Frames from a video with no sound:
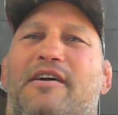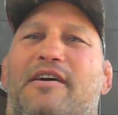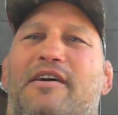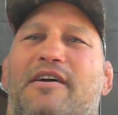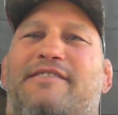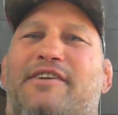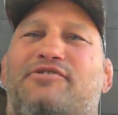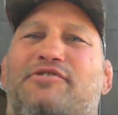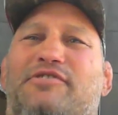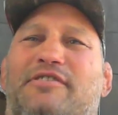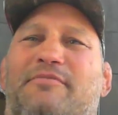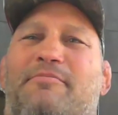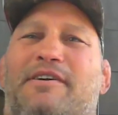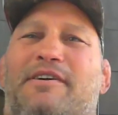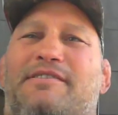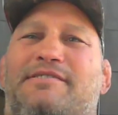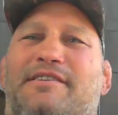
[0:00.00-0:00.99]
draw
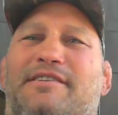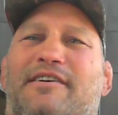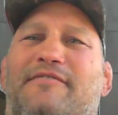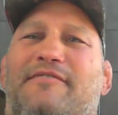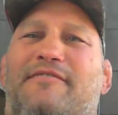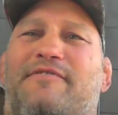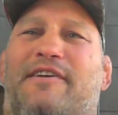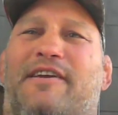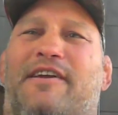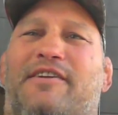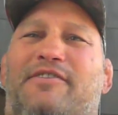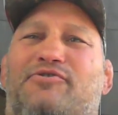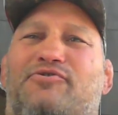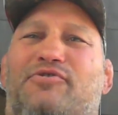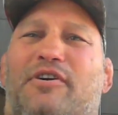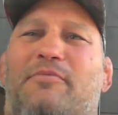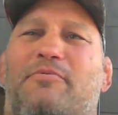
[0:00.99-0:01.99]
attention to myself to
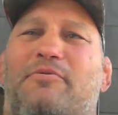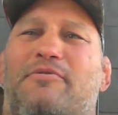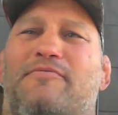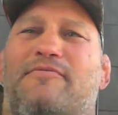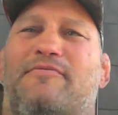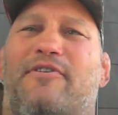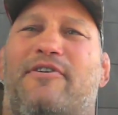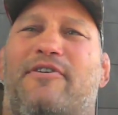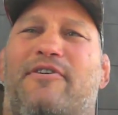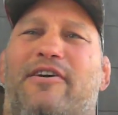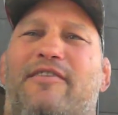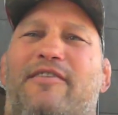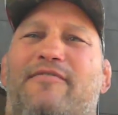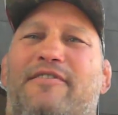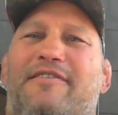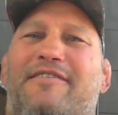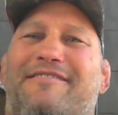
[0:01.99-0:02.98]
get in trouble very
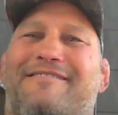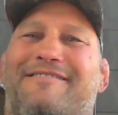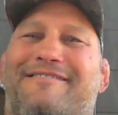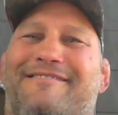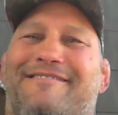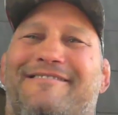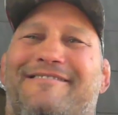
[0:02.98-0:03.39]
often.